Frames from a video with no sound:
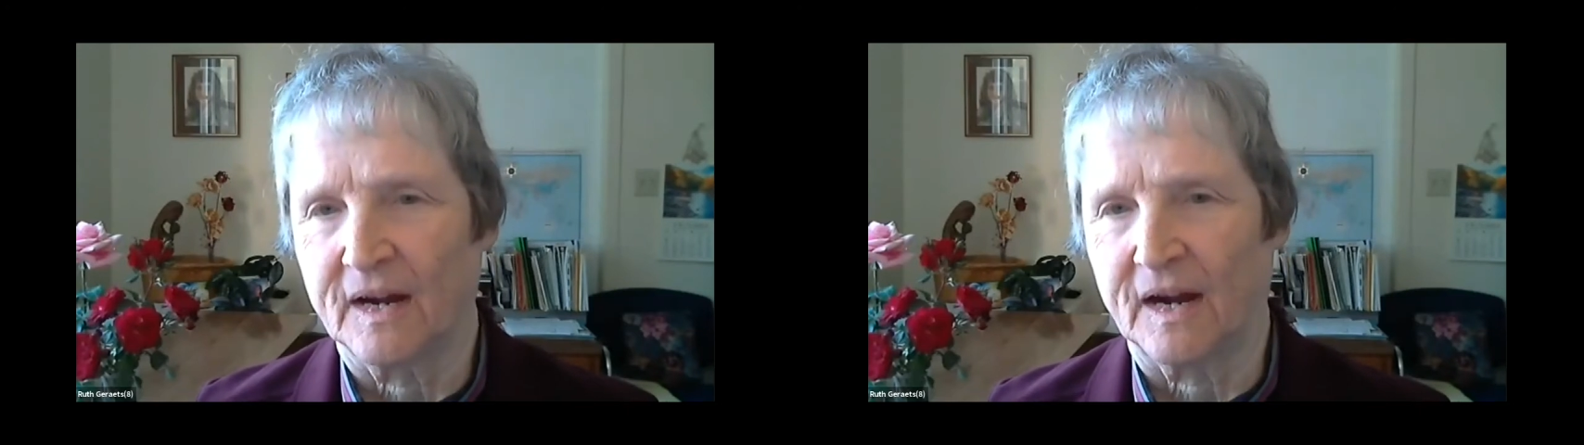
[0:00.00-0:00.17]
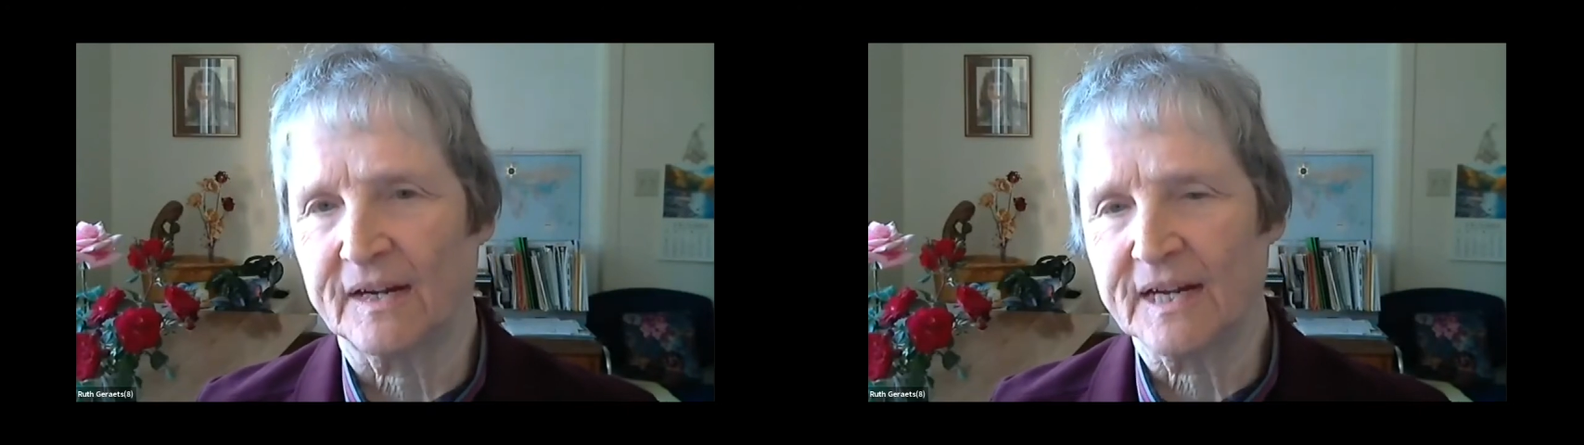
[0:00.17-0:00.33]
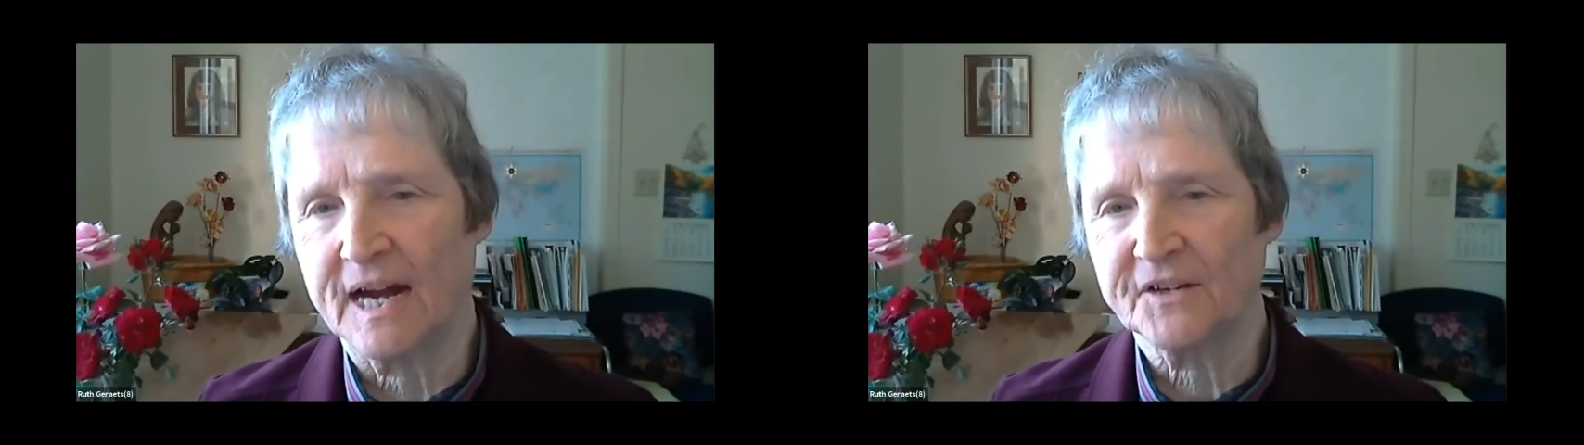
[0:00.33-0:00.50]

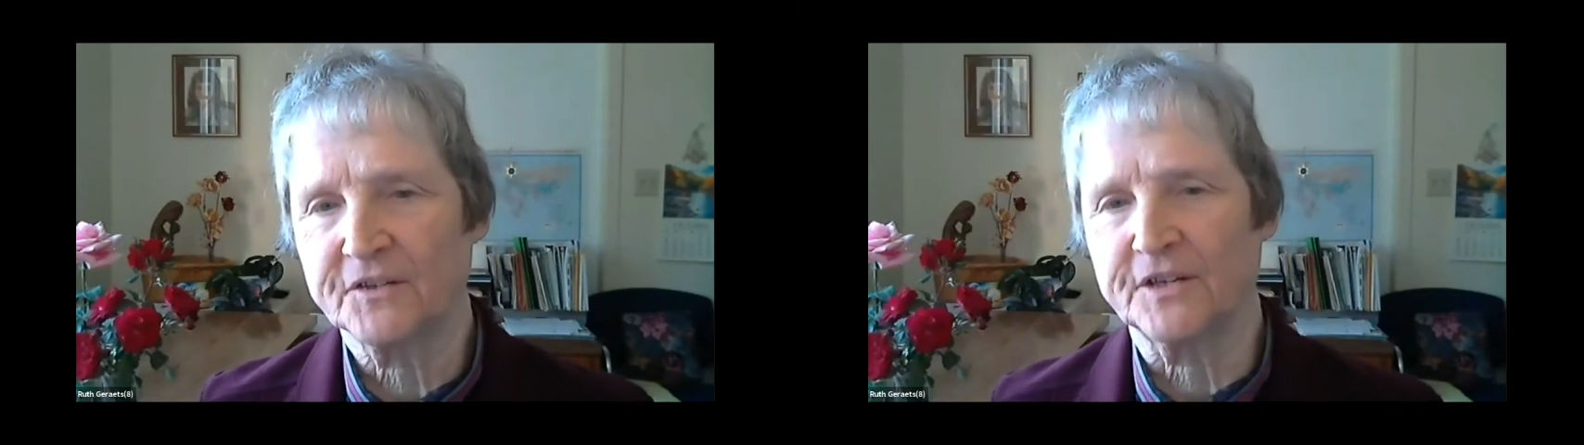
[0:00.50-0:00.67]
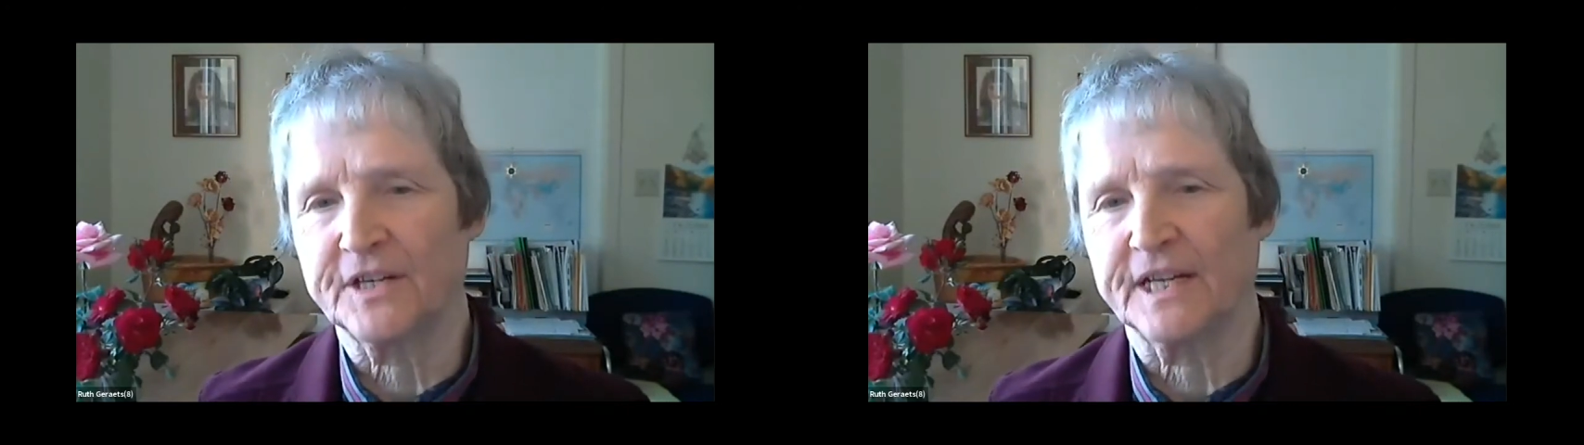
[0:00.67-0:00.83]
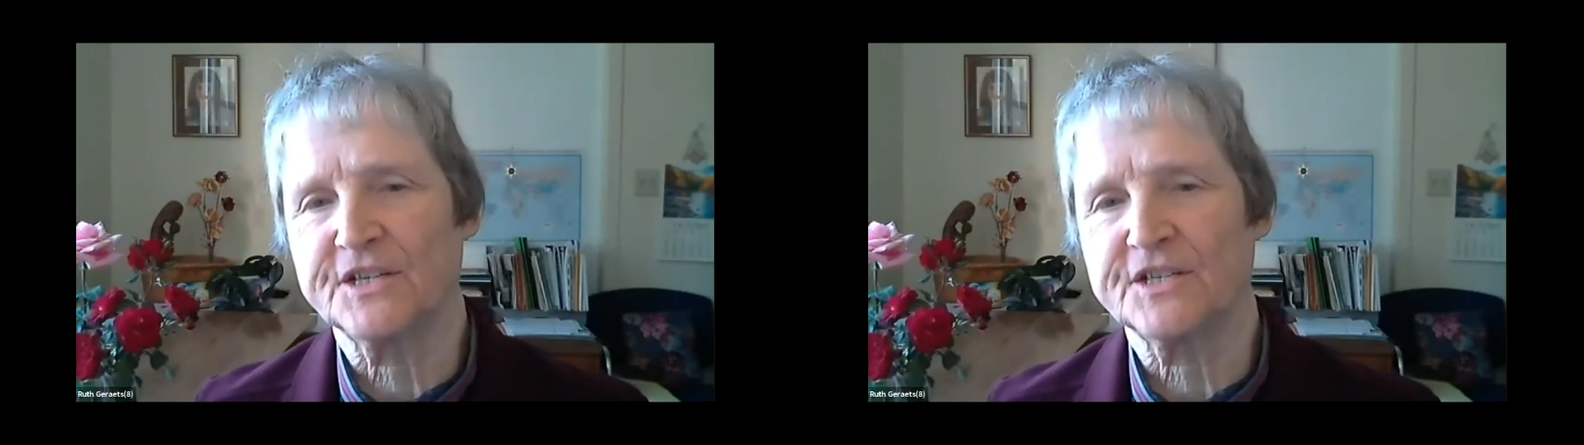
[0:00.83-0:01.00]
Our
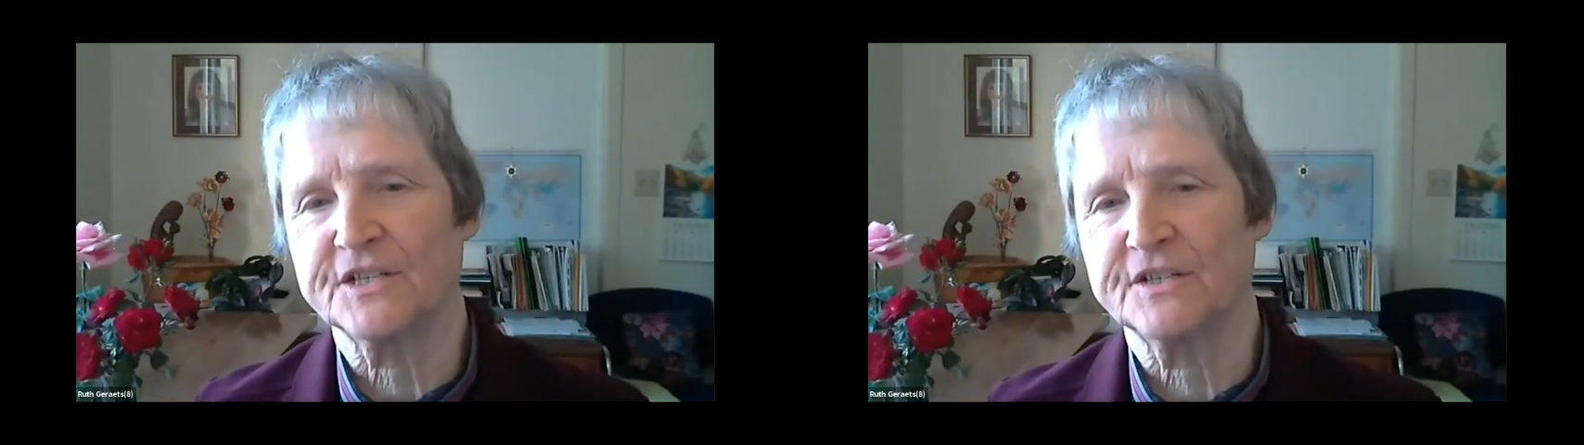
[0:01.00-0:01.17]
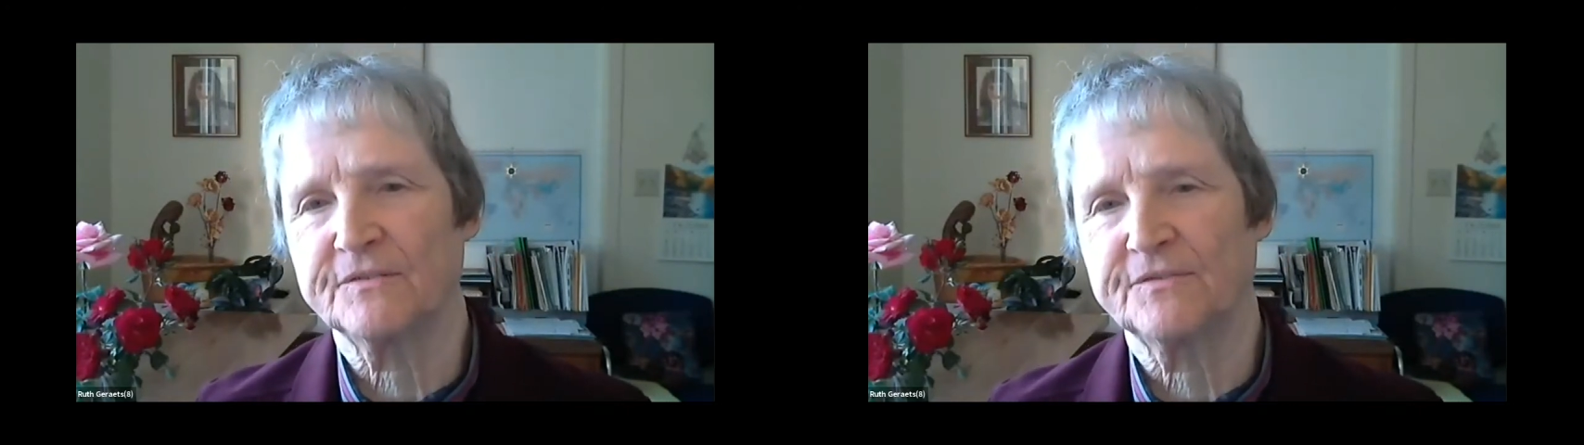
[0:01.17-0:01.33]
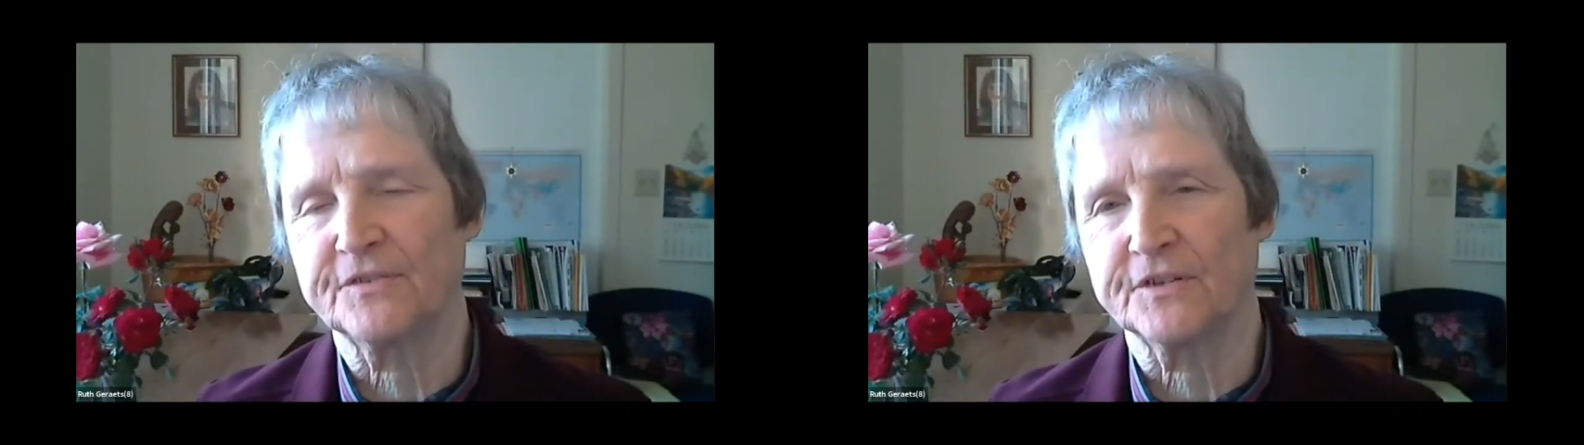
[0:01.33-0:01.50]

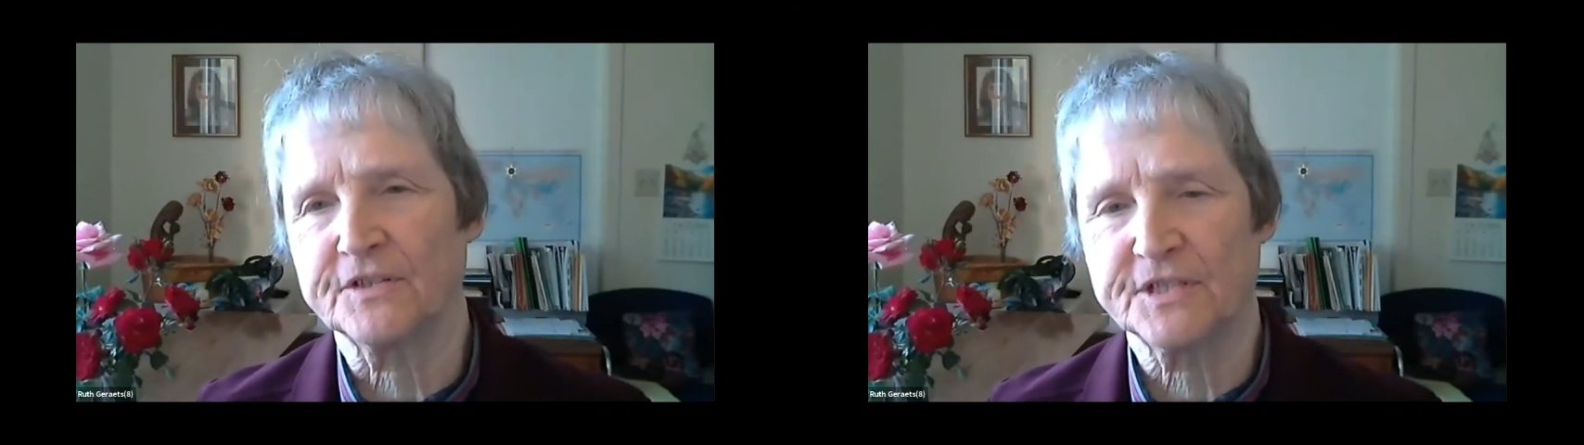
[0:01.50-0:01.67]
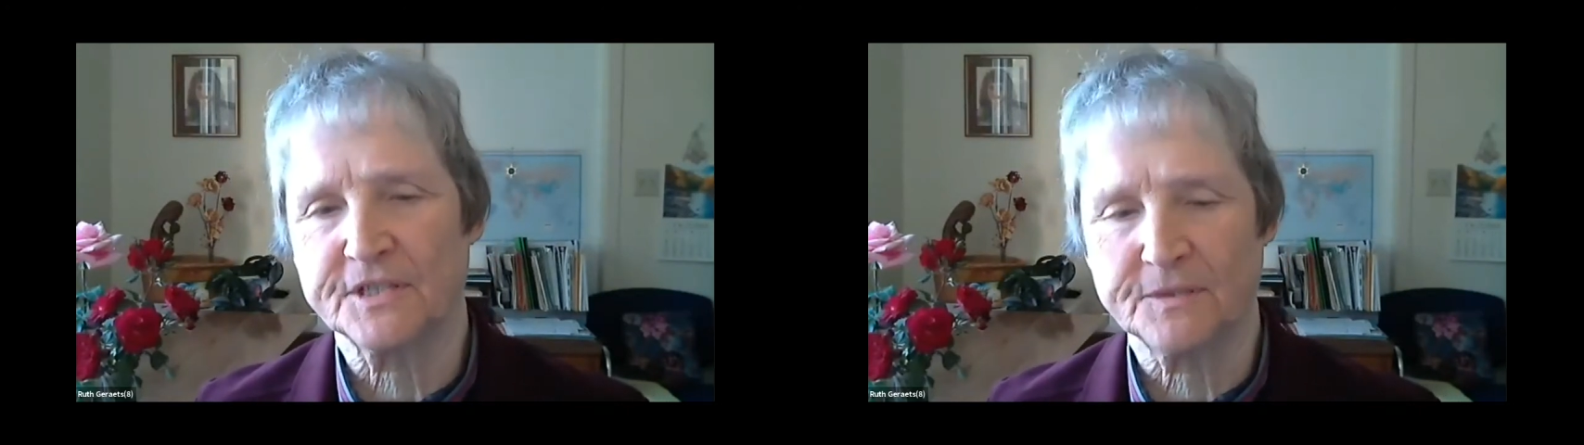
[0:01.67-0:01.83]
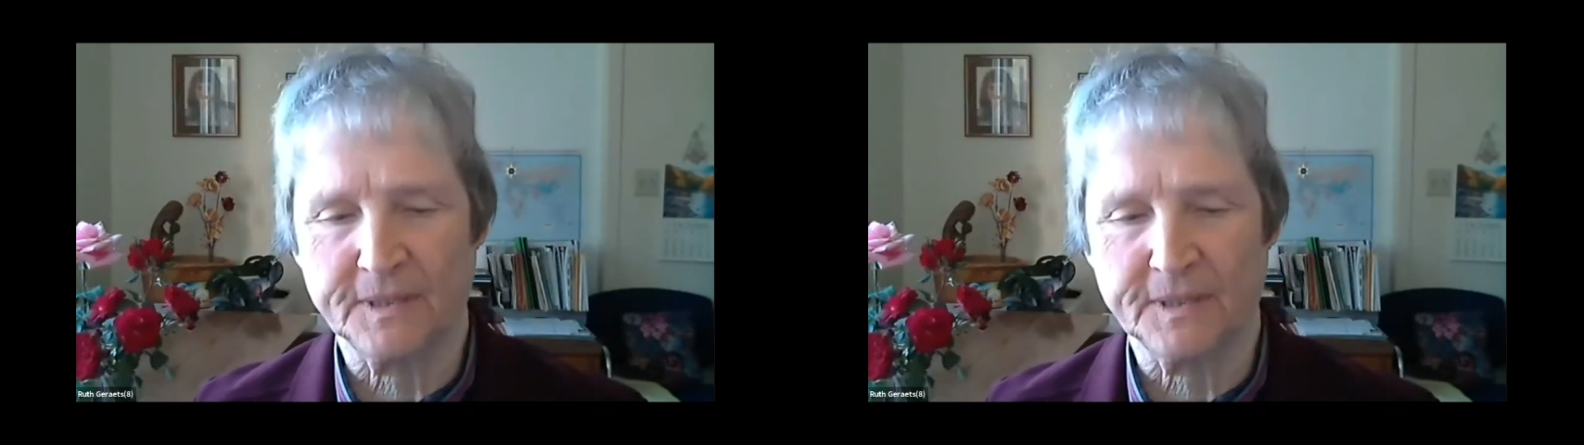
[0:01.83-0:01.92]
congregation first